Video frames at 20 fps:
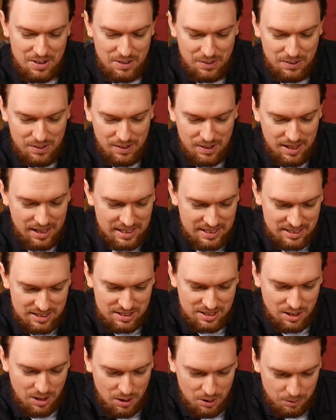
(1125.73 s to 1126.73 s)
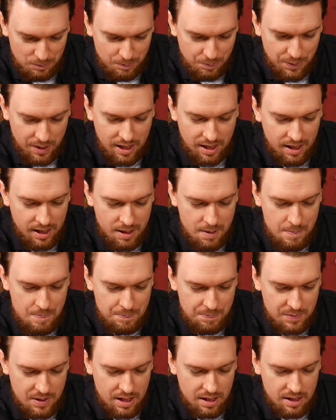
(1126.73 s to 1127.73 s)
Right, so
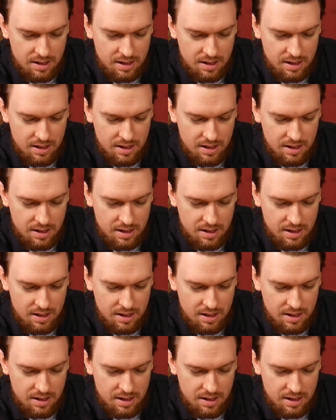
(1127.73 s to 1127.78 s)
um,